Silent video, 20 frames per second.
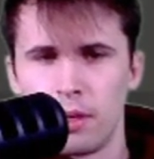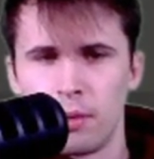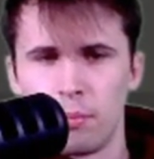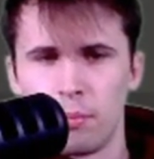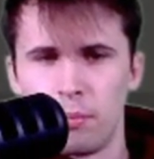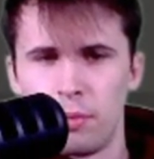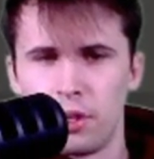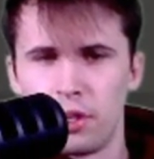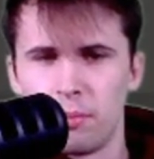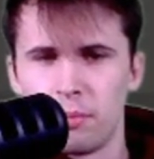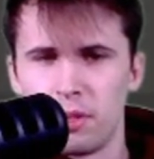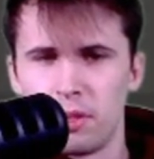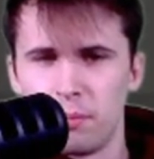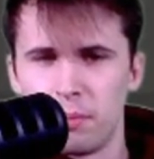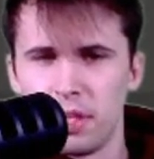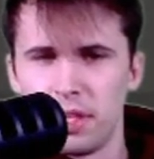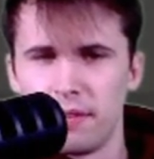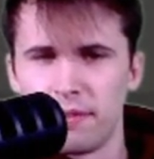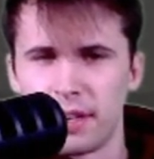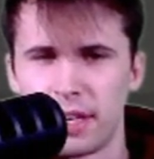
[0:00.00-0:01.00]
Bishop to
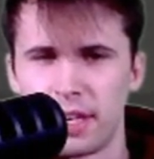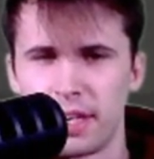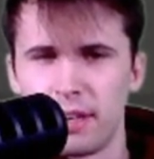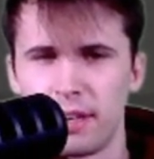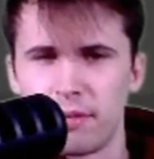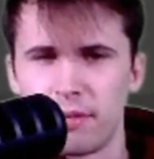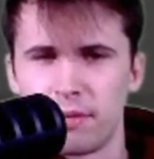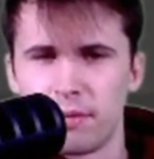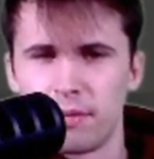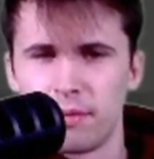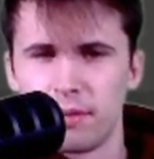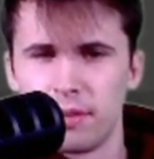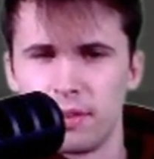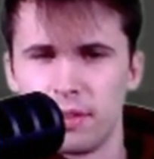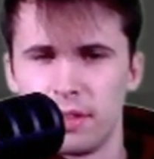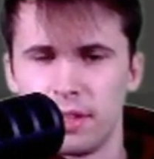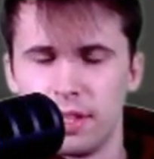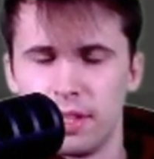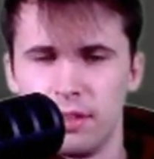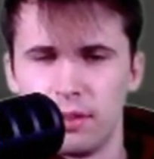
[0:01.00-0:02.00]
b5.
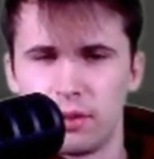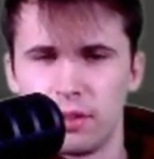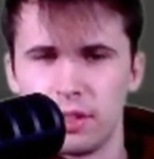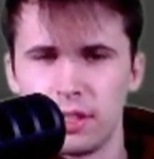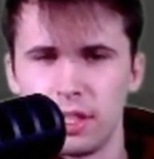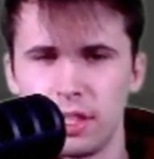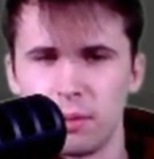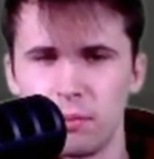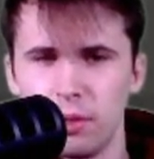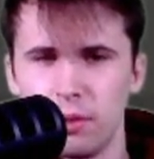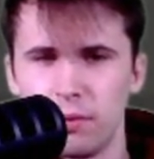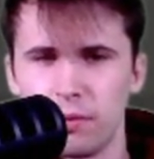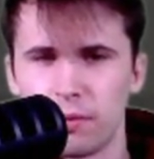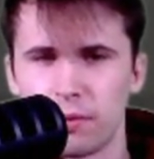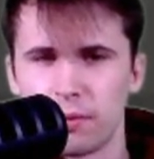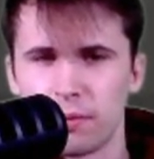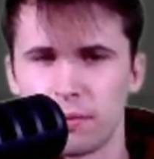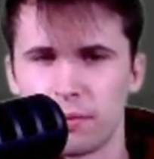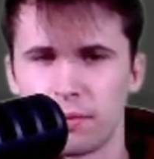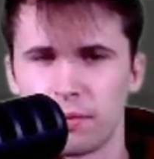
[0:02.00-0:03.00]
Interesting move.
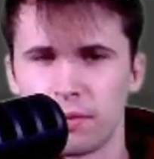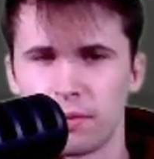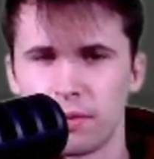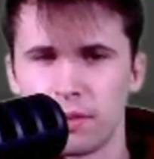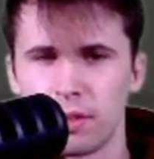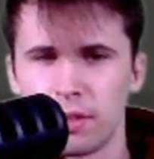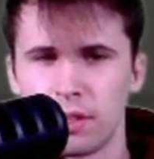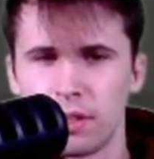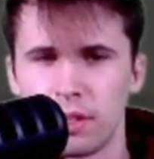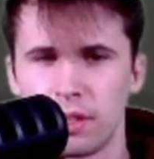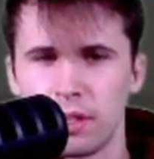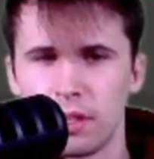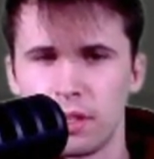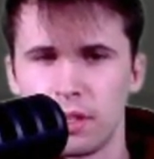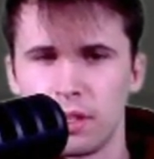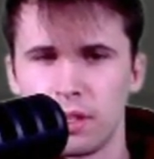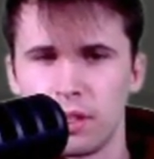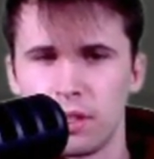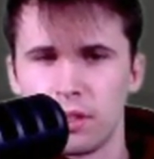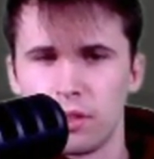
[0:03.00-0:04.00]

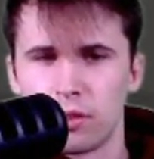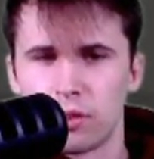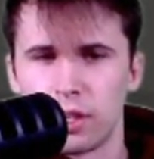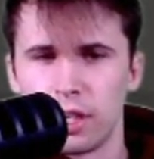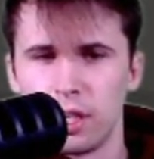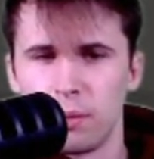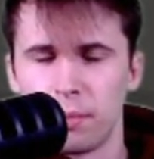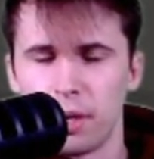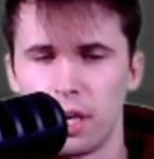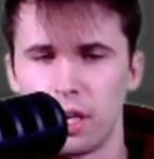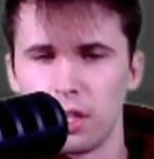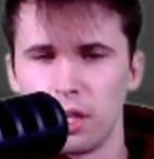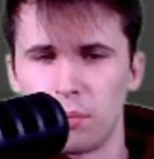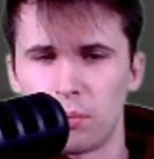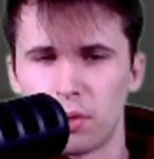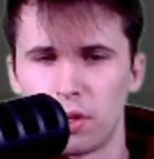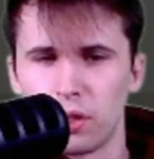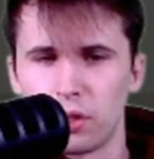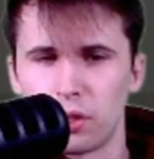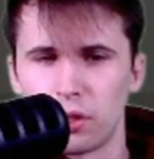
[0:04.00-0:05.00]
Trying to pile up
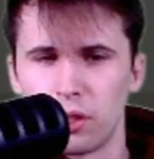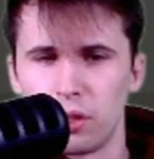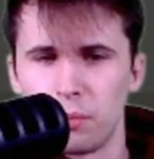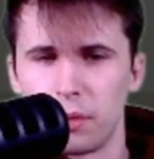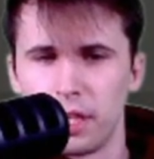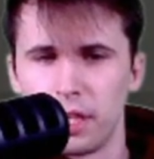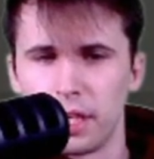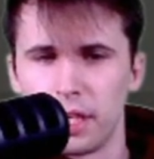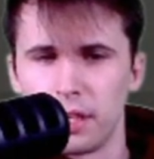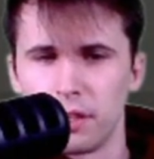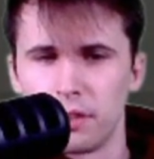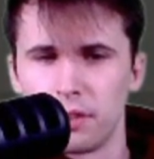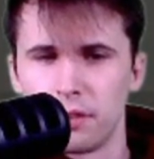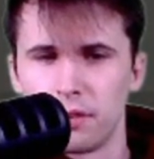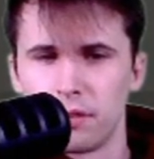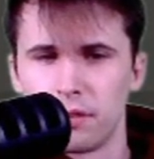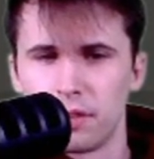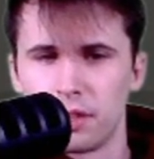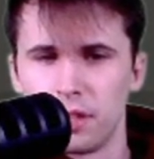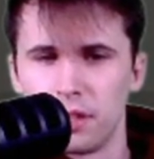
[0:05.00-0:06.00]
pressure on my knight on
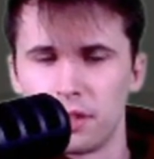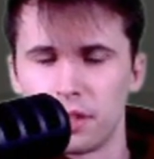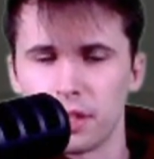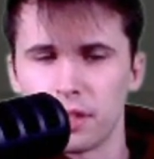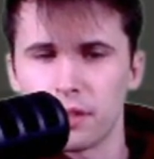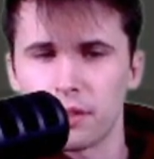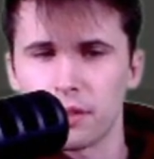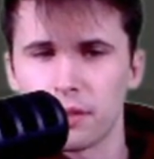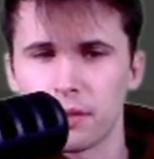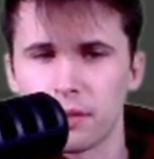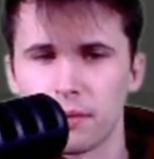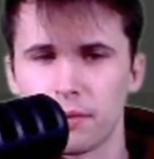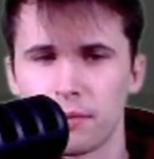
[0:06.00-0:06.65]
c6.